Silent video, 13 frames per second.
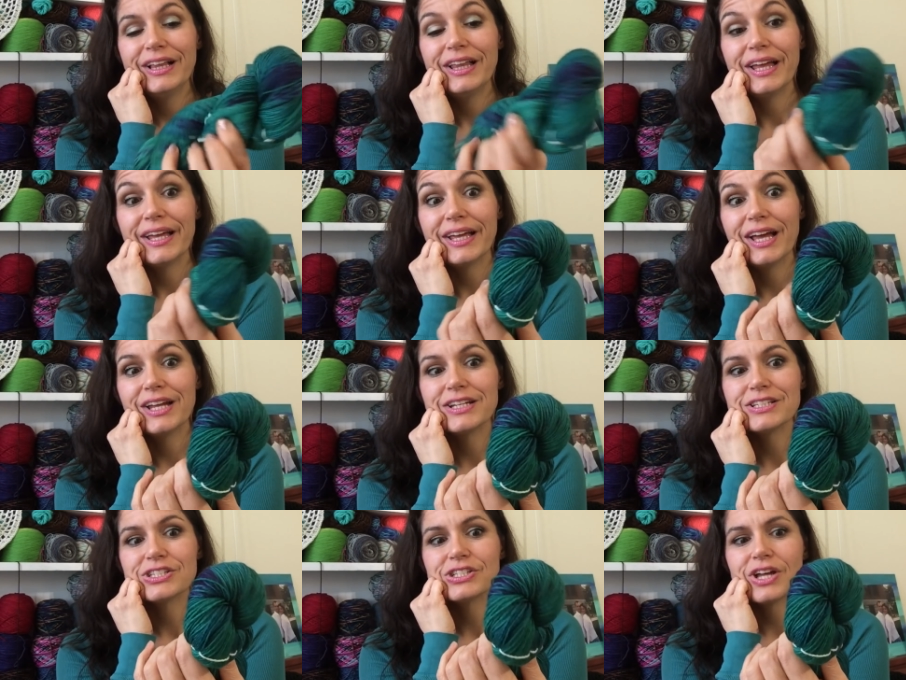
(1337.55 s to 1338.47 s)
like an
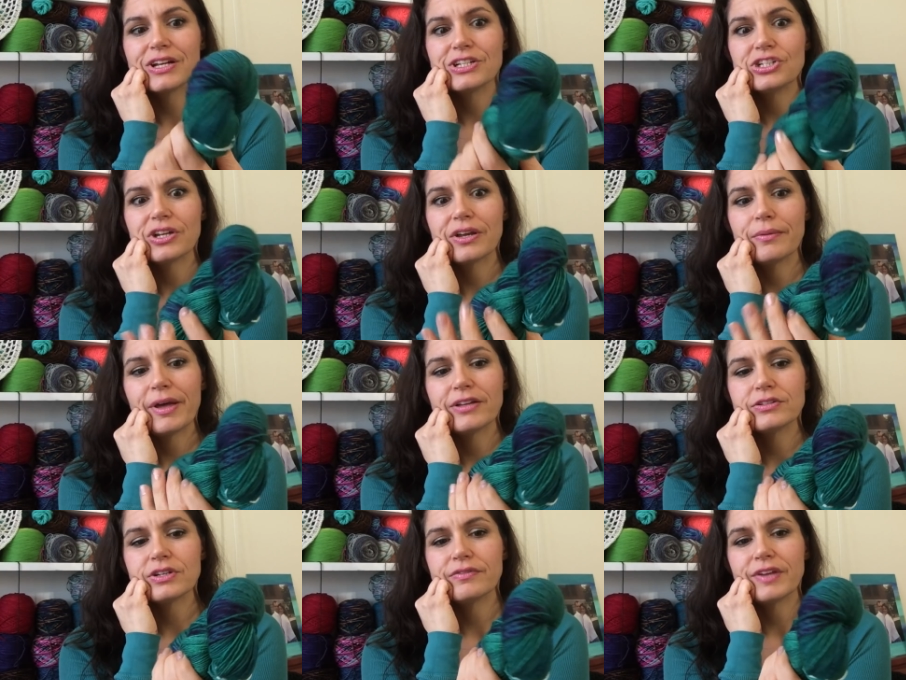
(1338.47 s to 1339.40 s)
astonishing
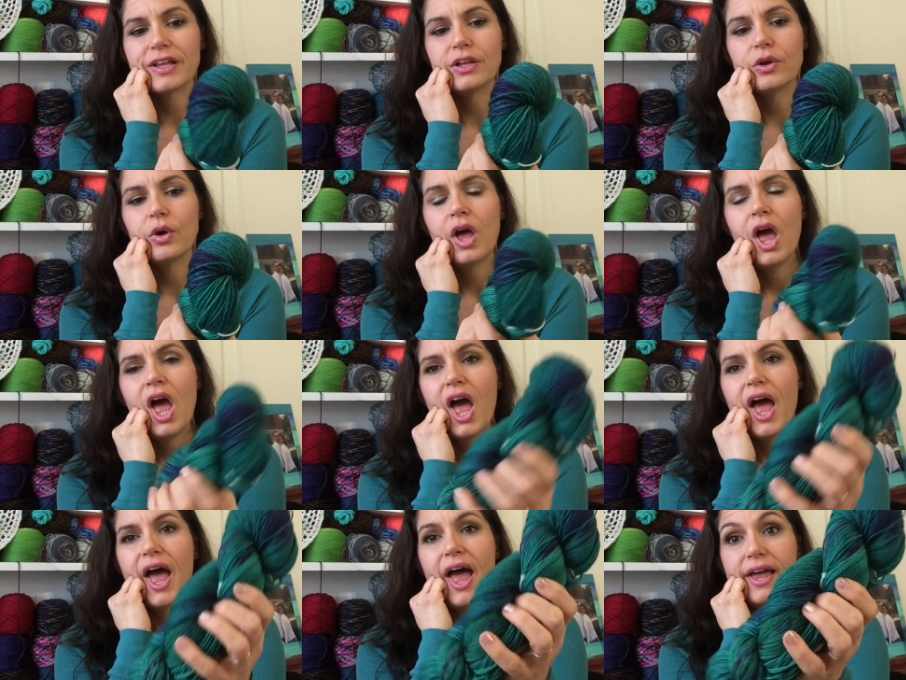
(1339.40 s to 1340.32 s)
amount of yellow,
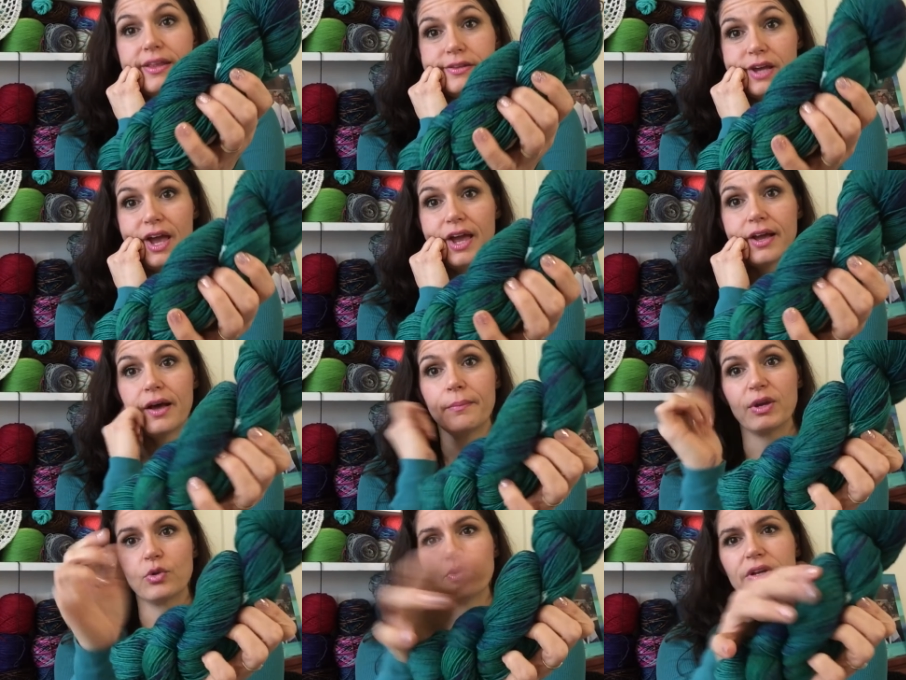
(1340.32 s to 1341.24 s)
and I
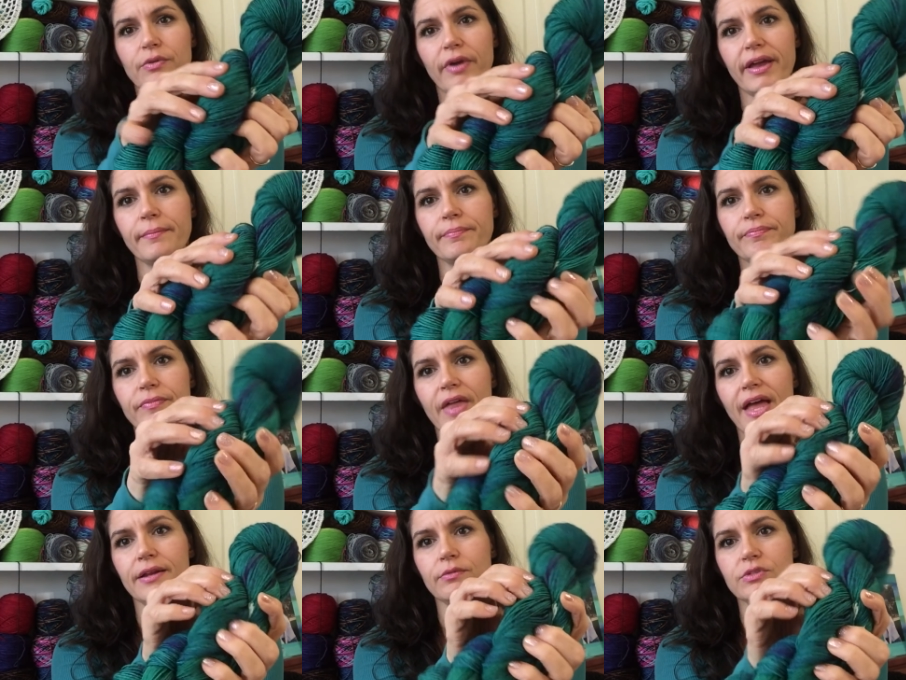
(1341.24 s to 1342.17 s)
got my green right,
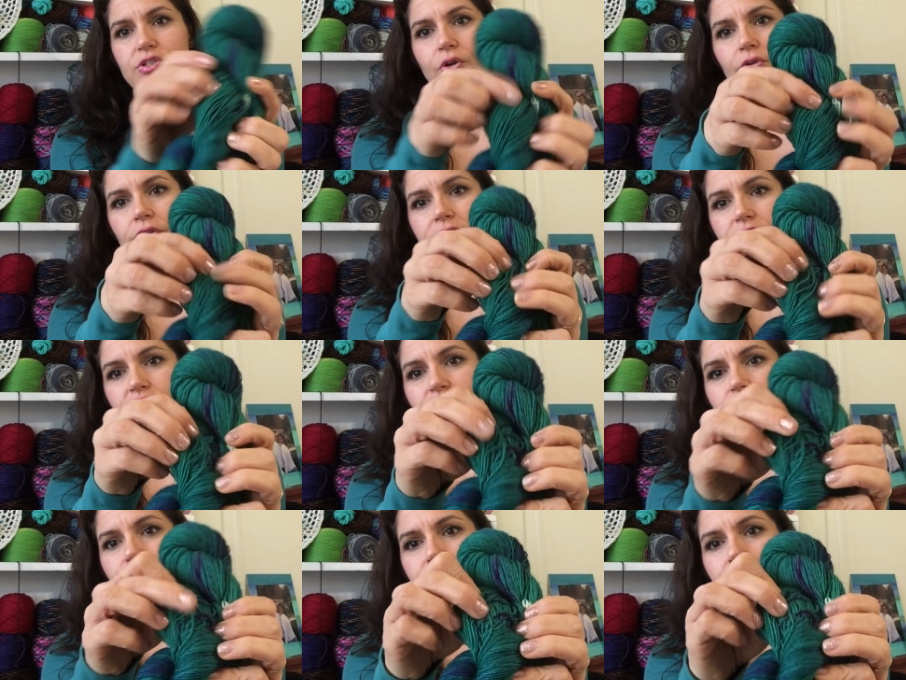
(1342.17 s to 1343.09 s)
and it was tonal. It's
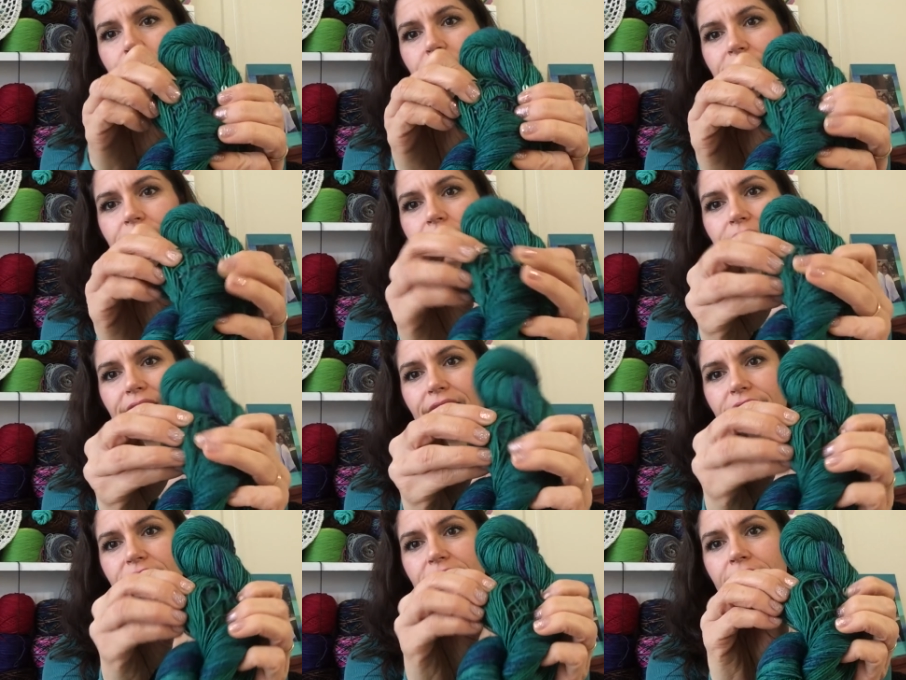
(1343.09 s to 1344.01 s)
super tonal in there. I
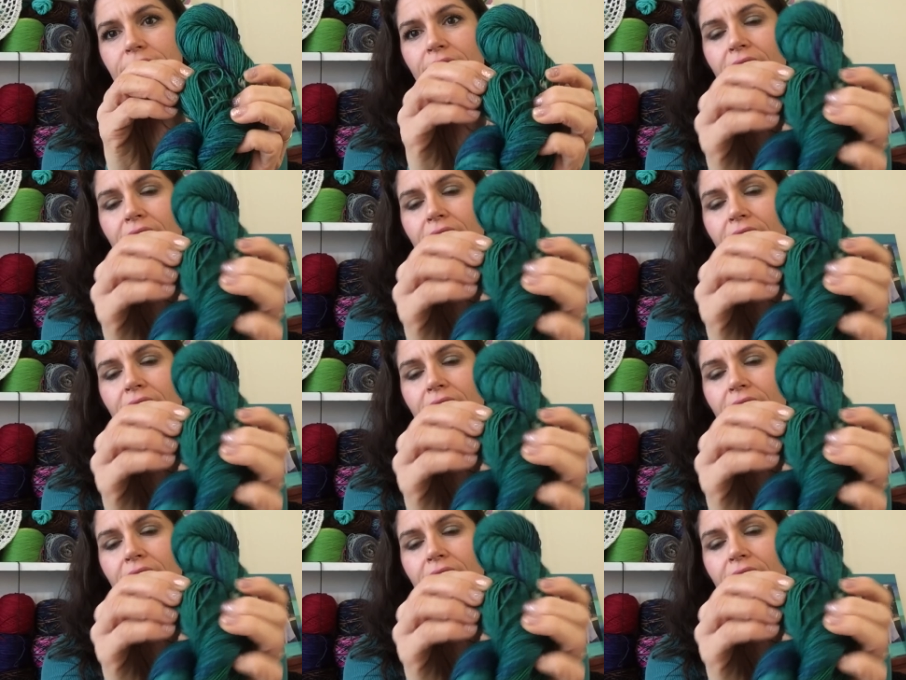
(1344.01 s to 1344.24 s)
love it.